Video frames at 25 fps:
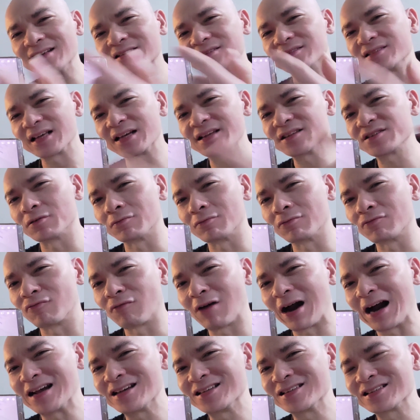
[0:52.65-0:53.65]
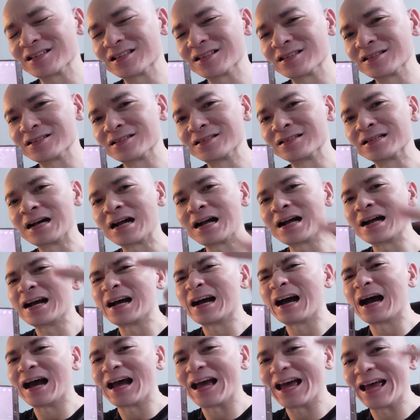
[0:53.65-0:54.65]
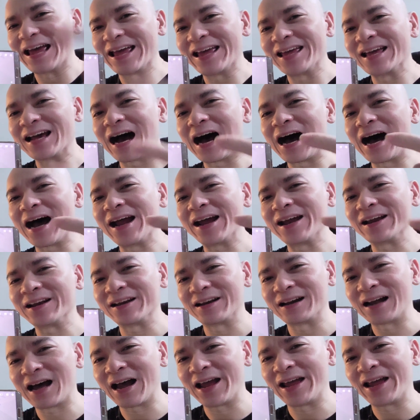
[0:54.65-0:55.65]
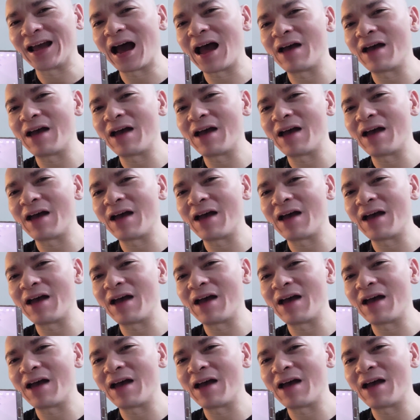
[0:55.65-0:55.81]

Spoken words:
It says Ryzen AI 9.